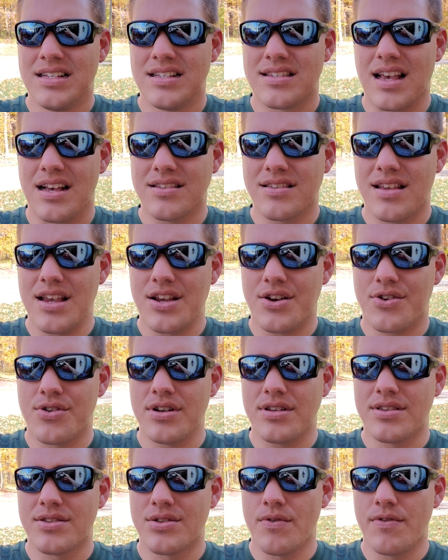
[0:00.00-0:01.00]
Sounds like
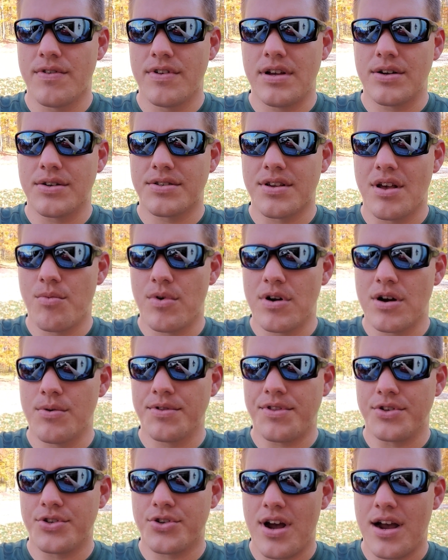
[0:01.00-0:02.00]
Chris is over there somewhere
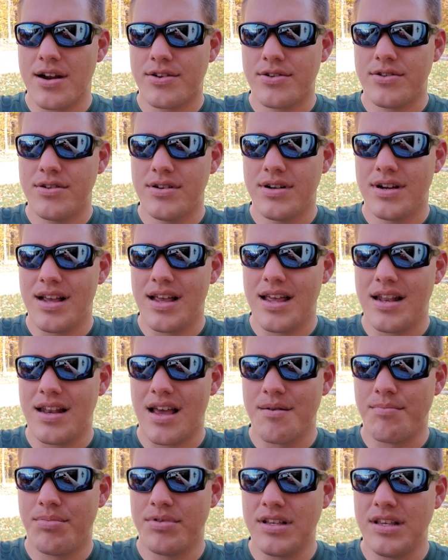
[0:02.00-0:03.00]
with the tractor,
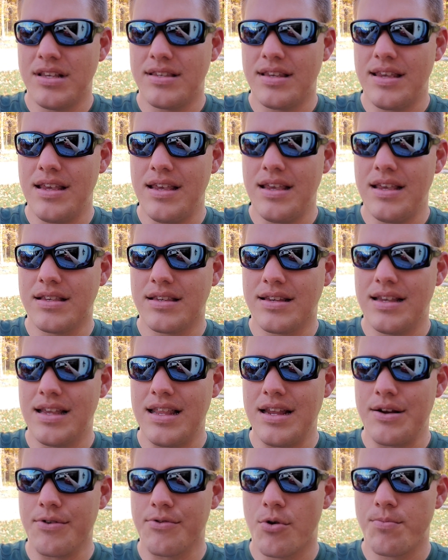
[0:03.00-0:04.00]
and I believe he is
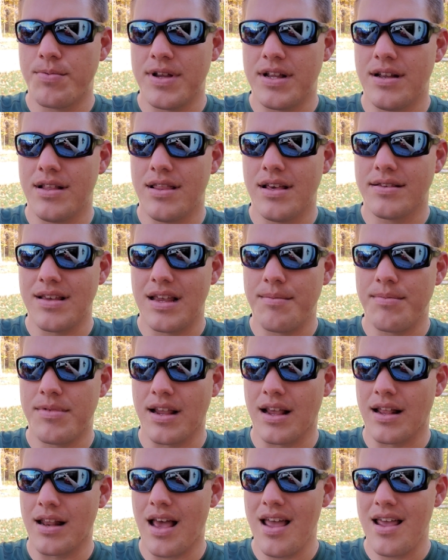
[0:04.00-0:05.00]
getting roped into the same
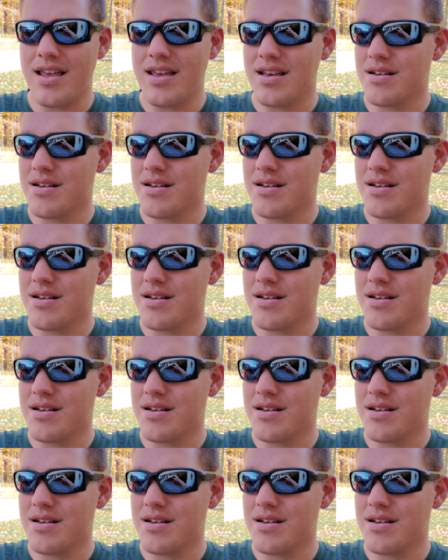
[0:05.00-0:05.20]
thing that I